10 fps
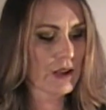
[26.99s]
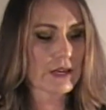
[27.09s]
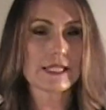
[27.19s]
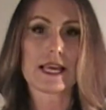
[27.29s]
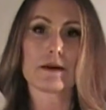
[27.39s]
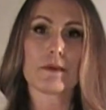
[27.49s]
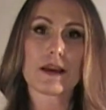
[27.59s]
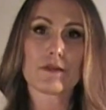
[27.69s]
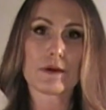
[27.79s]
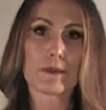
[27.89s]
Now I take
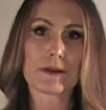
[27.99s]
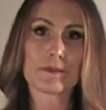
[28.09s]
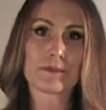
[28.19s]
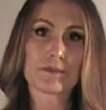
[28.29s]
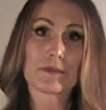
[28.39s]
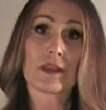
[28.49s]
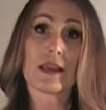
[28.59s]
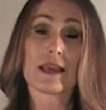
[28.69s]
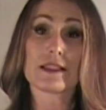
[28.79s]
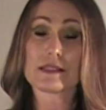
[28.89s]
my ribbon
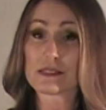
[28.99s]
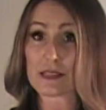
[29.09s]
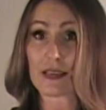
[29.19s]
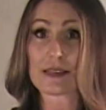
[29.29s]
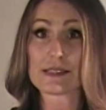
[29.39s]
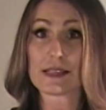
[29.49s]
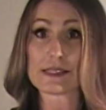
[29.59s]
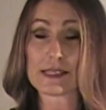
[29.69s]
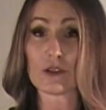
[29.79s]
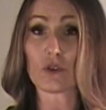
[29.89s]
and this is, like I said, a
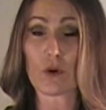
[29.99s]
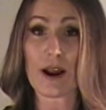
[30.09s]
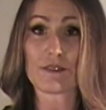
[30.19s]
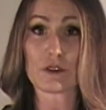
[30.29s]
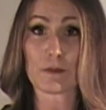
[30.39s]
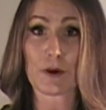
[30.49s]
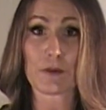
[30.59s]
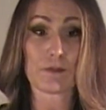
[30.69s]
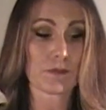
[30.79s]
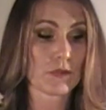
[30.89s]
single crafter
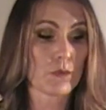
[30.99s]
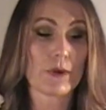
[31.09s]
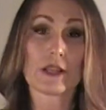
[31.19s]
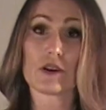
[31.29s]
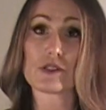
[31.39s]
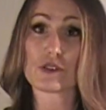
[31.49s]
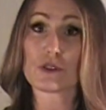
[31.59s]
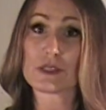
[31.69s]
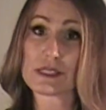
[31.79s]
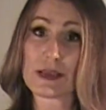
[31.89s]
bow. We can also
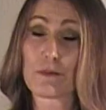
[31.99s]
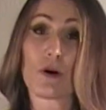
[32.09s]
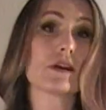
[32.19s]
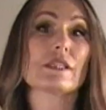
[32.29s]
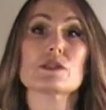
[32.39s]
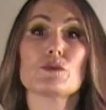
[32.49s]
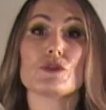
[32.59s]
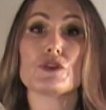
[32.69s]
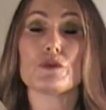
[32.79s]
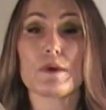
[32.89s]
do the same process
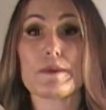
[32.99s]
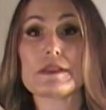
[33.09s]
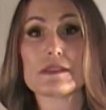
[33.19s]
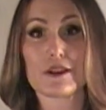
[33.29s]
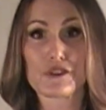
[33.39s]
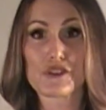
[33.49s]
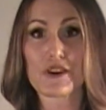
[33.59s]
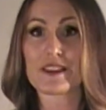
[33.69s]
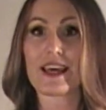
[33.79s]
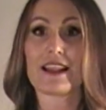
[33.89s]
with two ribbons, and I'll
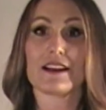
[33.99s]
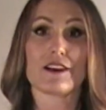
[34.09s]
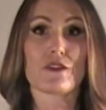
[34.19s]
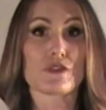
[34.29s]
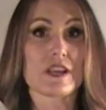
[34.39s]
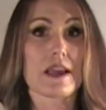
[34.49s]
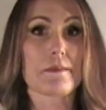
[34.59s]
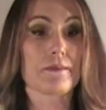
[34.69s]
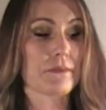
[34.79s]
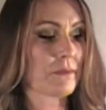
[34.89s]
show you that another
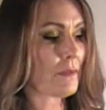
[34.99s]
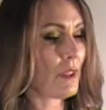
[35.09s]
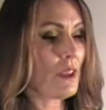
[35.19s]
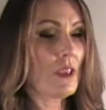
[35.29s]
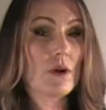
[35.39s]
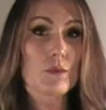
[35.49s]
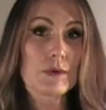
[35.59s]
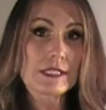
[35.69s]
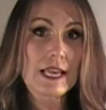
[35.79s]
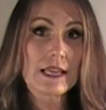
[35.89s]
time.
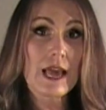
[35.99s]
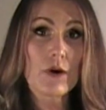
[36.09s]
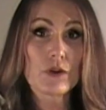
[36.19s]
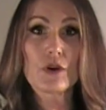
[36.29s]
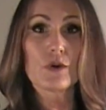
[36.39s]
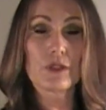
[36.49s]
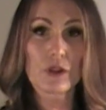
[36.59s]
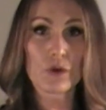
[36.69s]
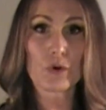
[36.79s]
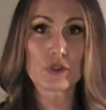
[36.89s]
We take how you know
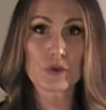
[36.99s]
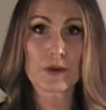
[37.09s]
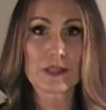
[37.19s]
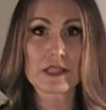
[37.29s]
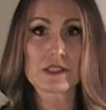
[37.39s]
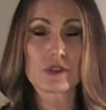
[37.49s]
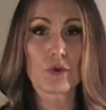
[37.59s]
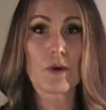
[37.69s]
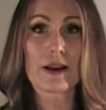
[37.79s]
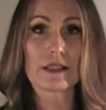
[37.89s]
that you are doing this
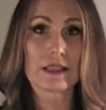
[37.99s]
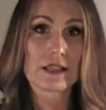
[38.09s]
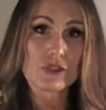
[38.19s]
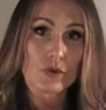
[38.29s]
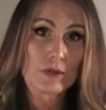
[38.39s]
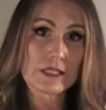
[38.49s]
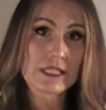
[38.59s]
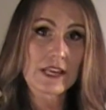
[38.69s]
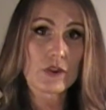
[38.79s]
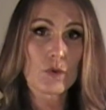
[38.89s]
correctly is you're going to
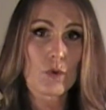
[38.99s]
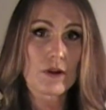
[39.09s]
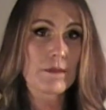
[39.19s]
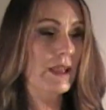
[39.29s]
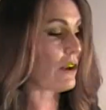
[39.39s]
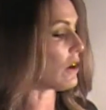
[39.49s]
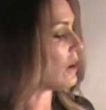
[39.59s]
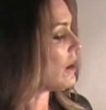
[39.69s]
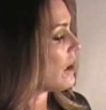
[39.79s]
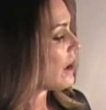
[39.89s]
take your ornamator
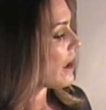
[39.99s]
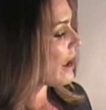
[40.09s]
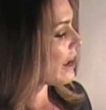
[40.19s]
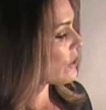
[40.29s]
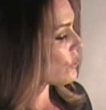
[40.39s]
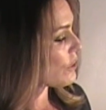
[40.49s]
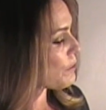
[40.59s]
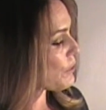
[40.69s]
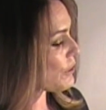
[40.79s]
and you're going to